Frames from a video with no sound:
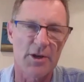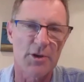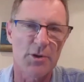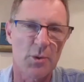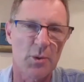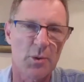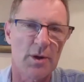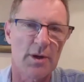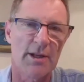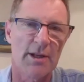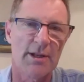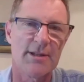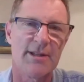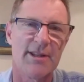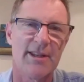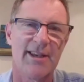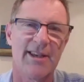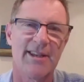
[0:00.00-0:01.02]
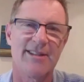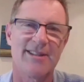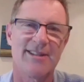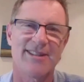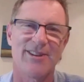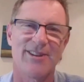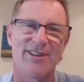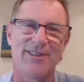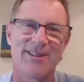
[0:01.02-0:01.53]
how to do it, and
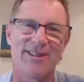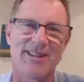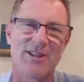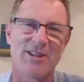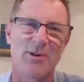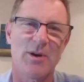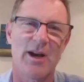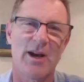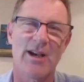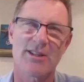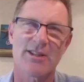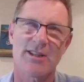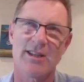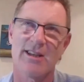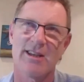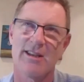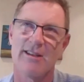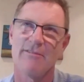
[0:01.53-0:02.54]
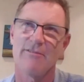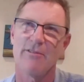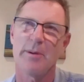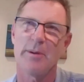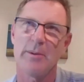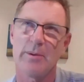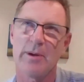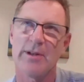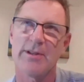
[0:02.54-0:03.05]
so to ask. For
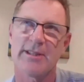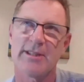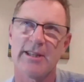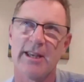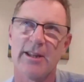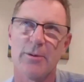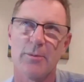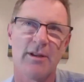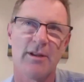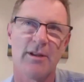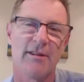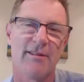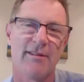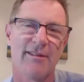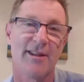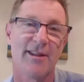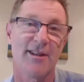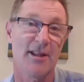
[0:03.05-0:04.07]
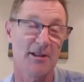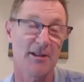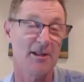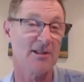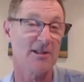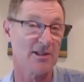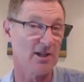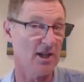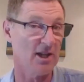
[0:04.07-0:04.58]
people to understand that we, and
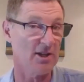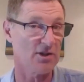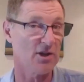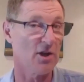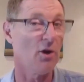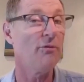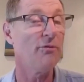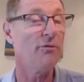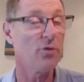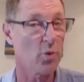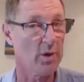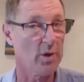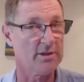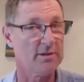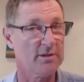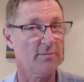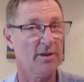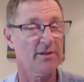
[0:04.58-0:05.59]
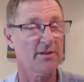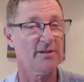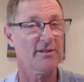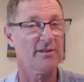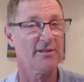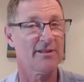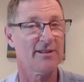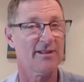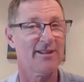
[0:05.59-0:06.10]
then it's a helpful question because
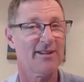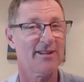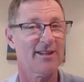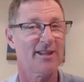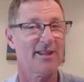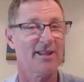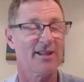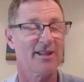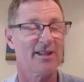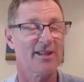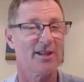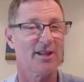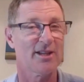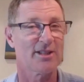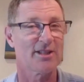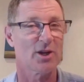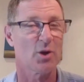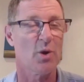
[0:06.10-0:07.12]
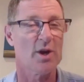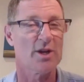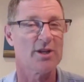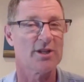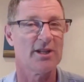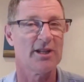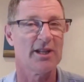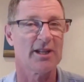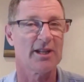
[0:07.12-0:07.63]
it's a
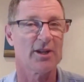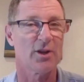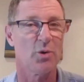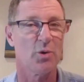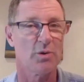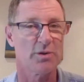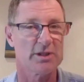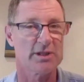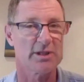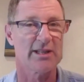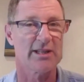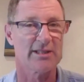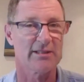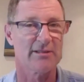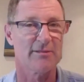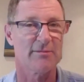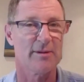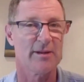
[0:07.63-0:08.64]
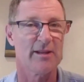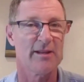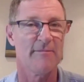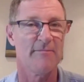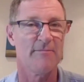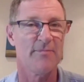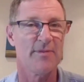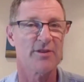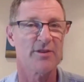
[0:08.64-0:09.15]
question that causes us to be
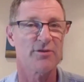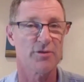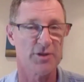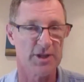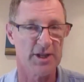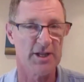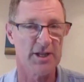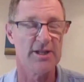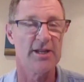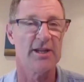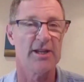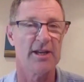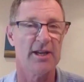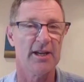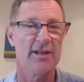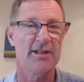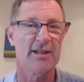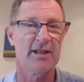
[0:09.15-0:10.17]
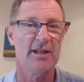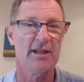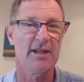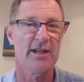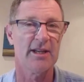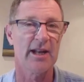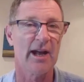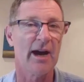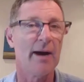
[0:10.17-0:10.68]
strategic and
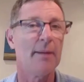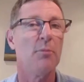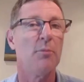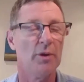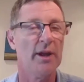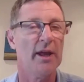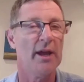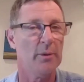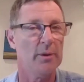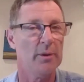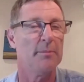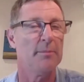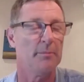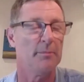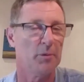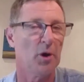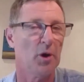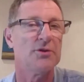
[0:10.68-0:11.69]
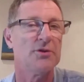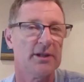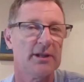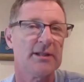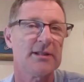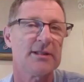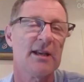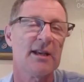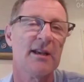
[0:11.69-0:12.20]
humble in how we approach
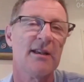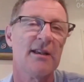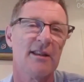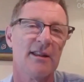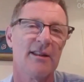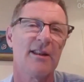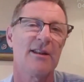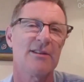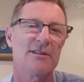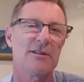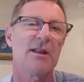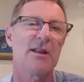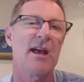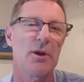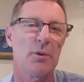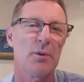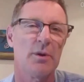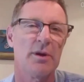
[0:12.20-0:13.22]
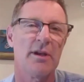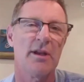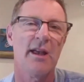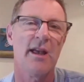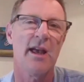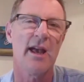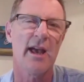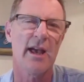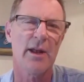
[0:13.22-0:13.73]
things. And that is, how do we
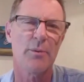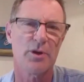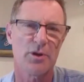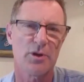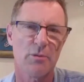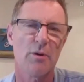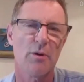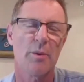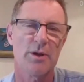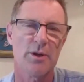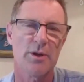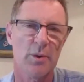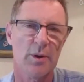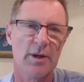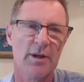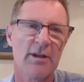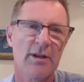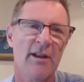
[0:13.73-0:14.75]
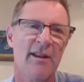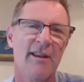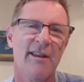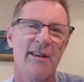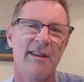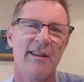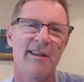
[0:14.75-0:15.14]
do what we're doing,